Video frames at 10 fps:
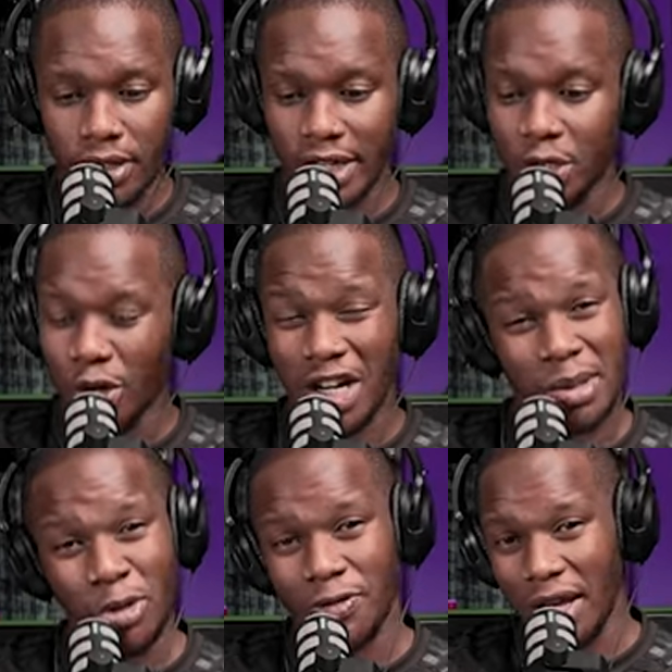Then you can
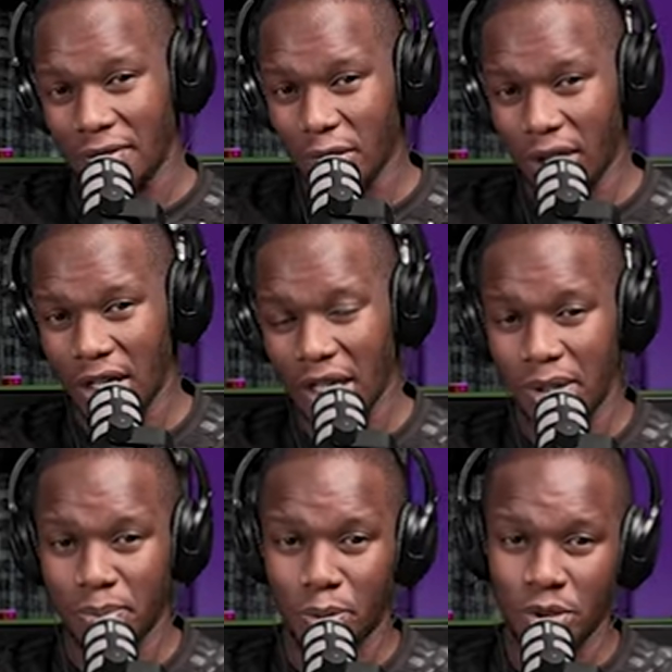remove everyone
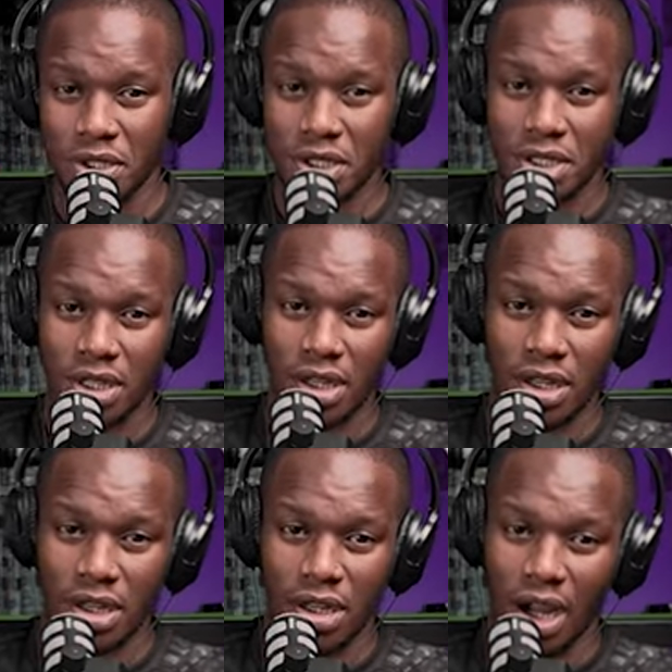and put
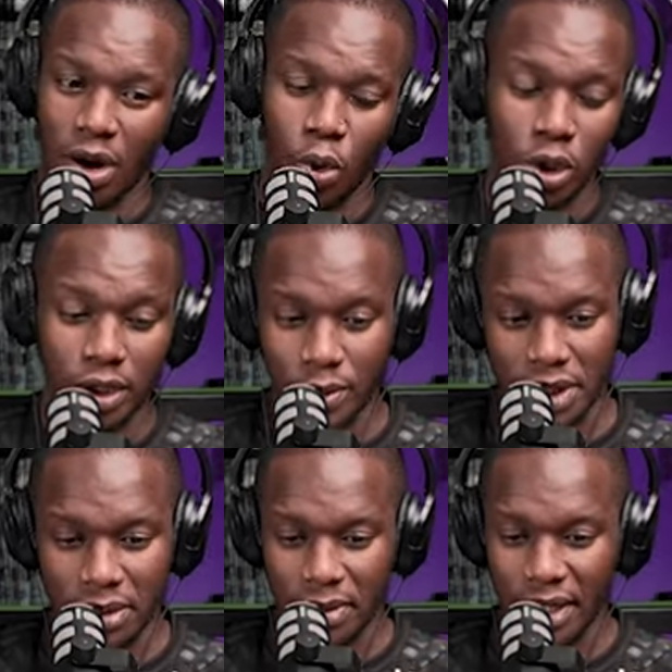a whole new
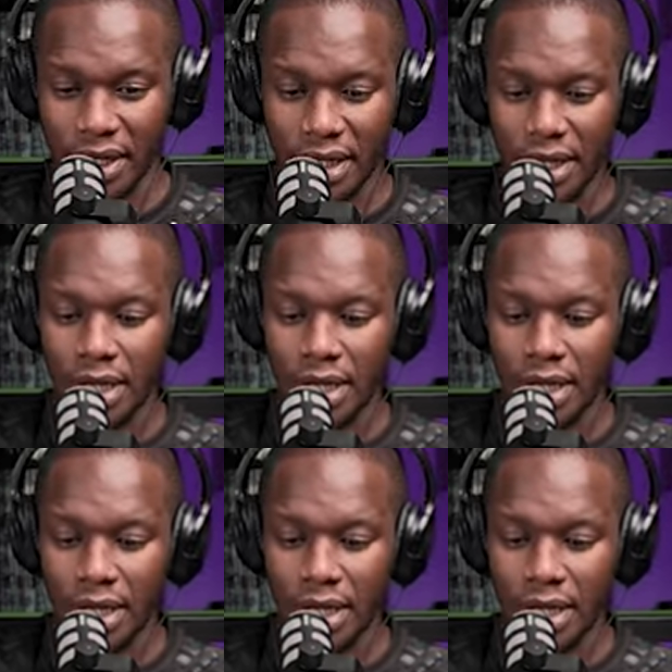team in.